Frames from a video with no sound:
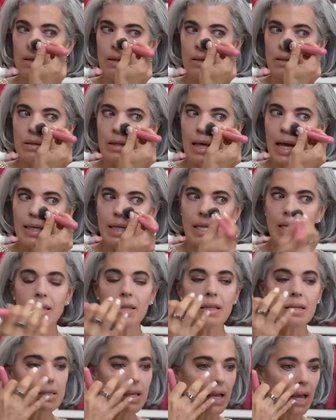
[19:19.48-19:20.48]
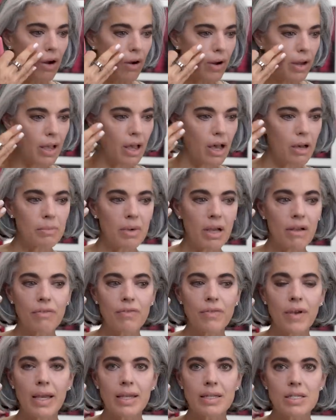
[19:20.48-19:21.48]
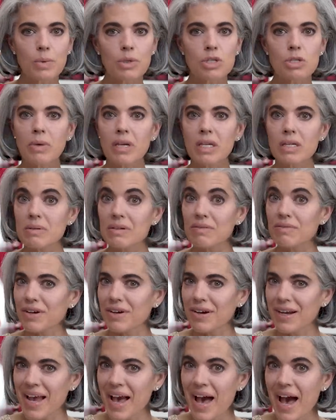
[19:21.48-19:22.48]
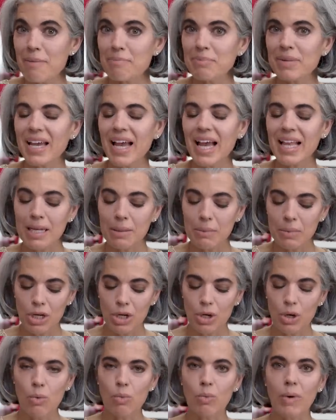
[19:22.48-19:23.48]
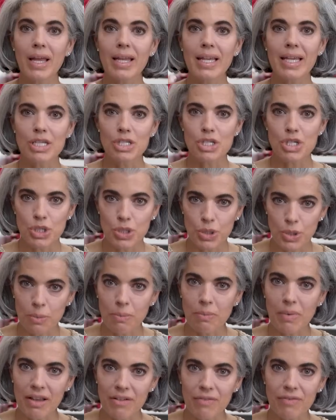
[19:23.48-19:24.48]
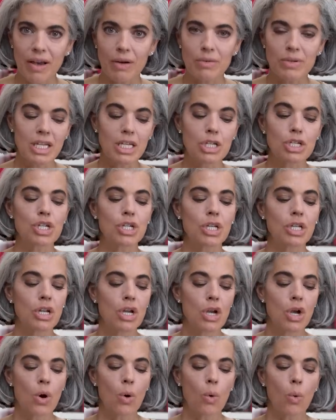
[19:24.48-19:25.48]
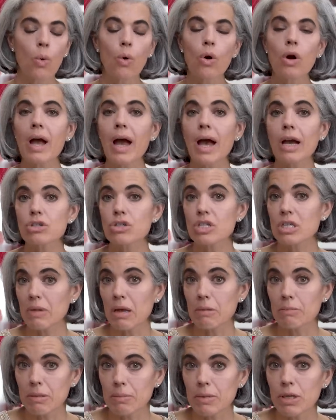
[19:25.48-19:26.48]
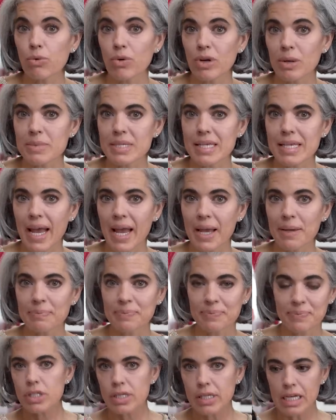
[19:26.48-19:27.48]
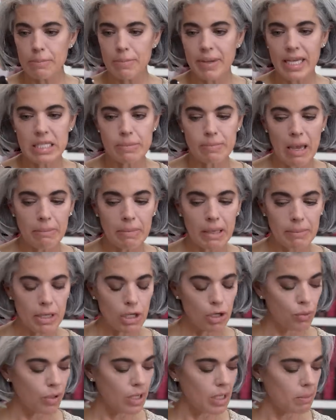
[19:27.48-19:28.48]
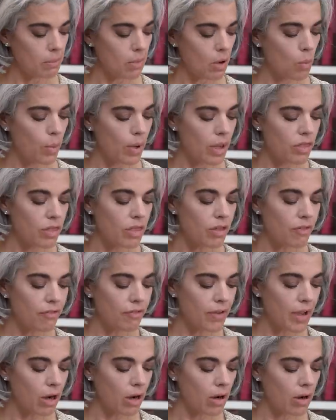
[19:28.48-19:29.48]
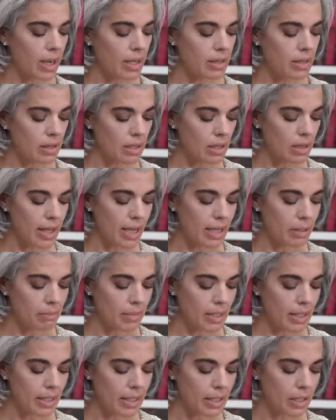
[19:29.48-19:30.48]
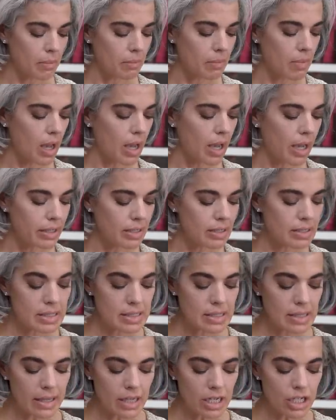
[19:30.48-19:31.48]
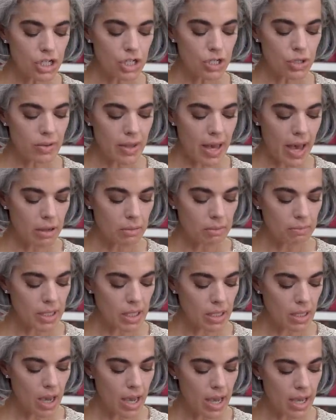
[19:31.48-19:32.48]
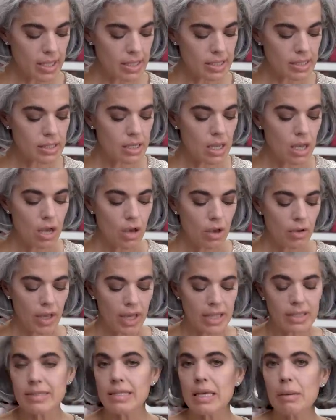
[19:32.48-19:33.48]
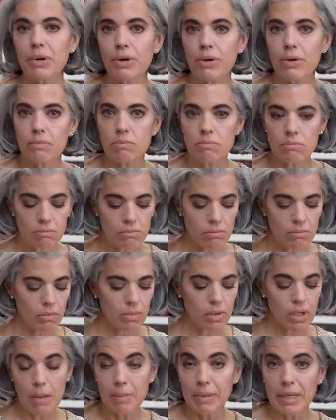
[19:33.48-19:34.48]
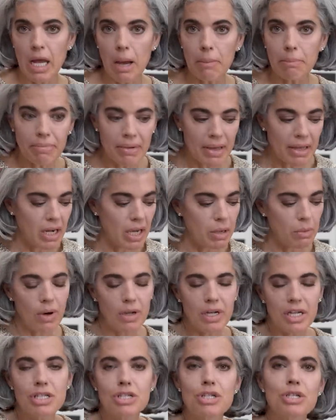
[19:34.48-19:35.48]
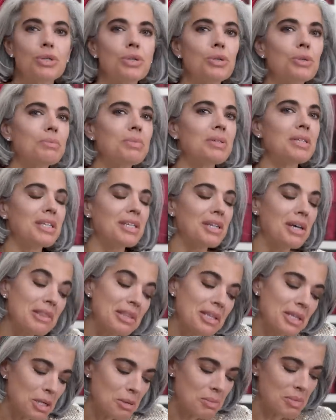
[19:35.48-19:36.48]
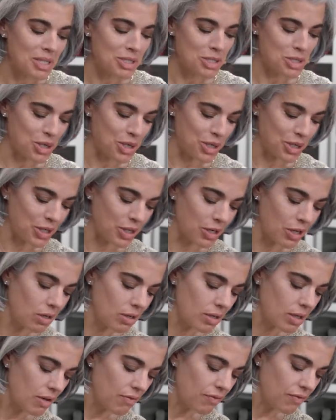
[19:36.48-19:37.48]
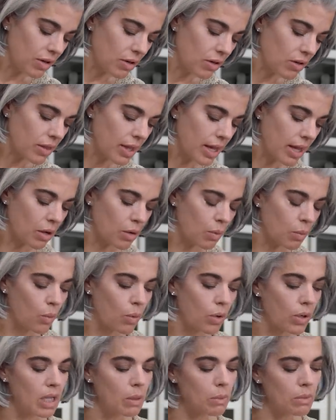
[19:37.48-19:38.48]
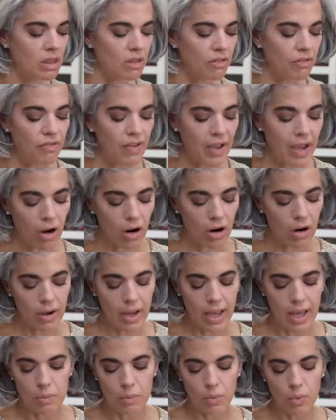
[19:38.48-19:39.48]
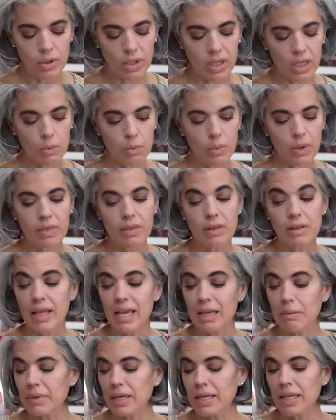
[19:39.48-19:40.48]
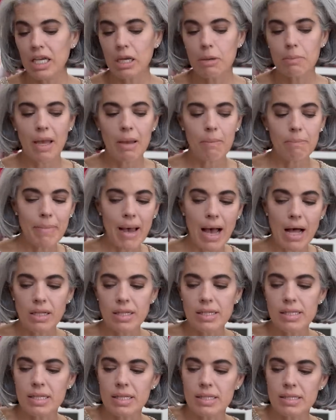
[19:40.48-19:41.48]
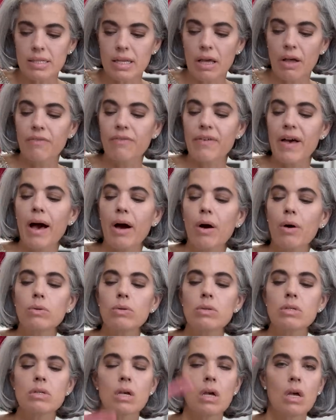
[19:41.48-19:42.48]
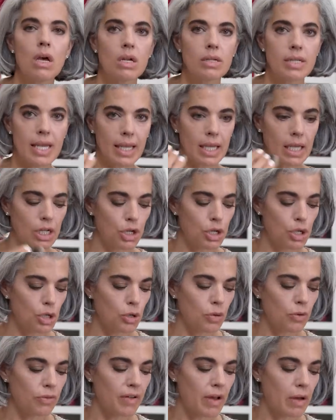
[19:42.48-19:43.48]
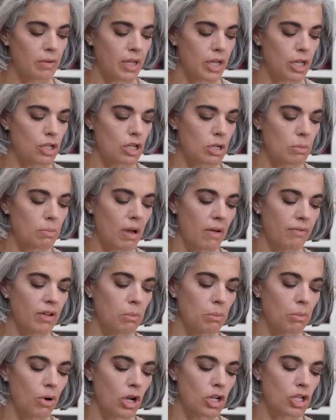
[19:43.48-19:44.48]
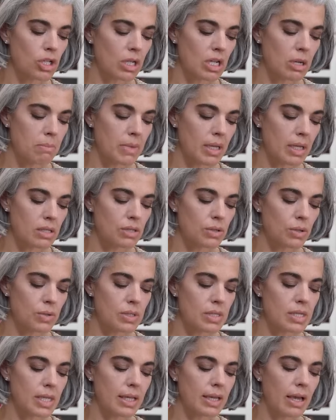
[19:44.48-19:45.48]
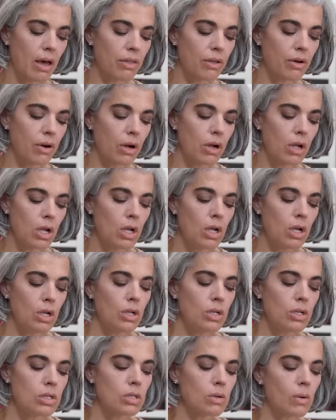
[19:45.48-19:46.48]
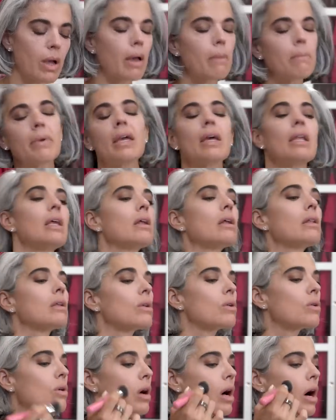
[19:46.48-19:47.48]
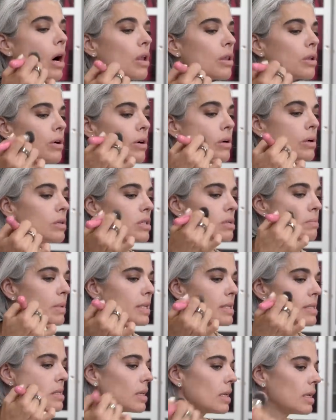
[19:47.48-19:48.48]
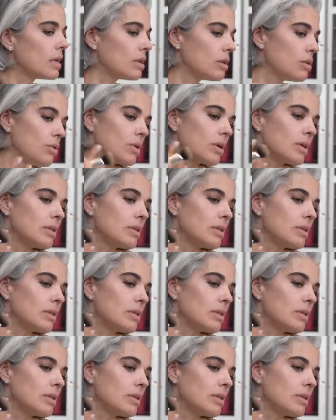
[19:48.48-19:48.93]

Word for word: lightening this area of my face, which makes me very happy. And then I'm going to go right into my foundation, or actually my B B cream today. I'm just going to mix my B B cream with the fair and then the light medium. I decided to do that because it's summer coming up, and I wanted to be a little bit darker, and I feel like working with the fair and working with the light medium, it balances itself out. Taking a new foundation buffing brush, gonna mix those together. So I'm getting a little color to my skin. You